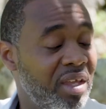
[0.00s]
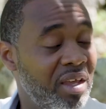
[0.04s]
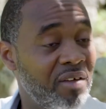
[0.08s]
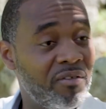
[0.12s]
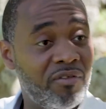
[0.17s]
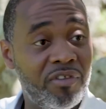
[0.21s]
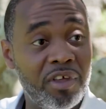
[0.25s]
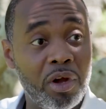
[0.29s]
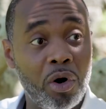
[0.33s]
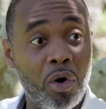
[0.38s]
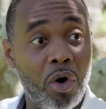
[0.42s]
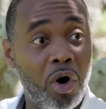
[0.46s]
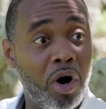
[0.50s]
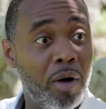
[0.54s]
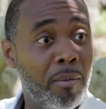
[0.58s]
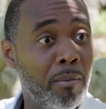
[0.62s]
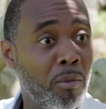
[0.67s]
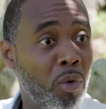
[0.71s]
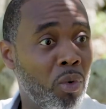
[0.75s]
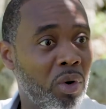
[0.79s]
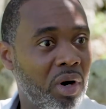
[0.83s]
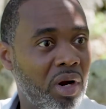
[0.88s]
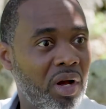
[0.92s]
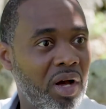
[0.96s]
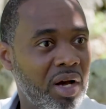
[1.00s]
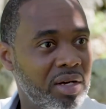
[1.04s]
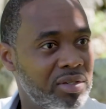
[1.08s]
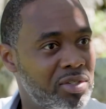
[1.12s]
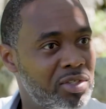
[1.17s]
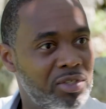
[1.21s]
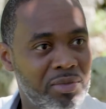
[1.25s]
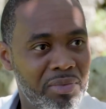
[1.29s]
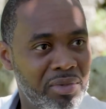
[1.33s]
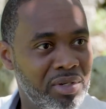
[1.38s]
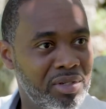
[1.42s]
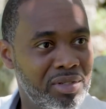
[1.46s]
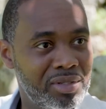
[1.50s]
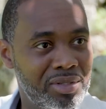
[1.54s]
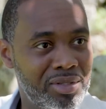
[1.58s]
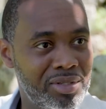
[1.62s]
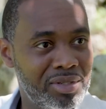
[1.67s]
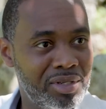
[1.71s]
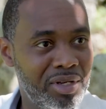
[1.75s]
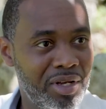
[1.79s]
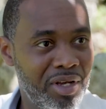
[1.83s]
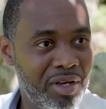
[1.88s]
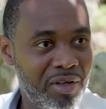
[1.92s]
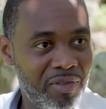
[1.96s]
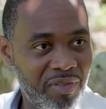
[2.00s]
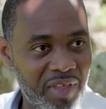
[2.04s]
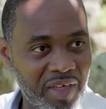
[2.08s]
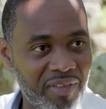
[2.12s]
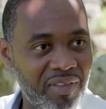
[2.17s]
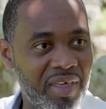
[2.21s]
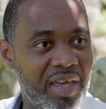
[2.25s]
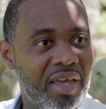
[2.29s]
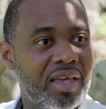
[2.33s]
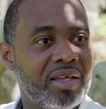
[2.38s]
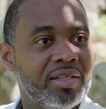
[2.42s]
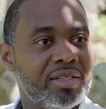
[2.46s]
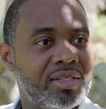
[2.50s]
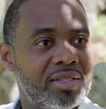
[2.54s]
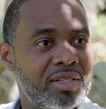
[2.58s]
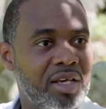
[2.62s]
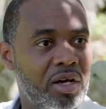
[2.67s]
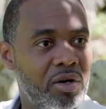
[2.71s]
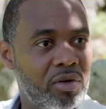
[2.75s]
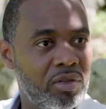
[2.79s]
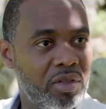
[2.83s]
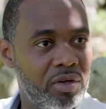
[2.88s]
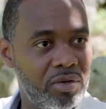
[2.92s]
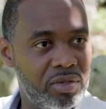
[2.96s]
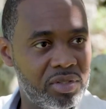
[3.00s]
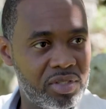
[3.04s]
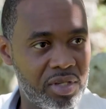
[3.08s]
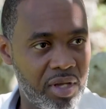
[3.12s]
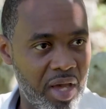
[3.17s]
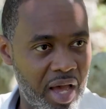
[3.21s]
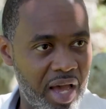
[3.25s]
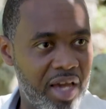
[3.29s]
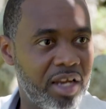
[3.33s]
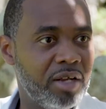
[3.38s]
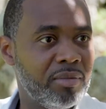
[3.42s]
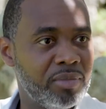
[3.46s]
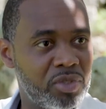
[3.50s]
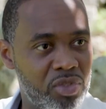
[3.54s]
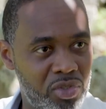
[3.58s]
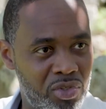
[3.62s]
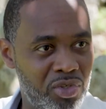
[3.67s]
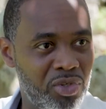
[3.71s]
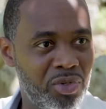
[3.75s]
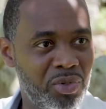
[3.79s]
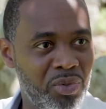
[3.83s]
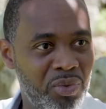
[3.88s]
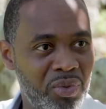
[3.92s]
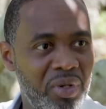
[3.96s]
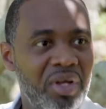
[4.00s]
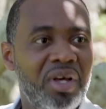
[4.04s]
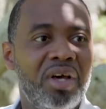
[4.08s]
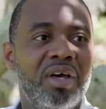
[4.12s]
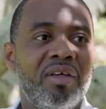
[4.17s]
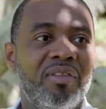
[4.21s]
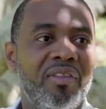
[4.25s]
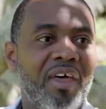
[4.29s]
If there are more customers that they can sell those items to,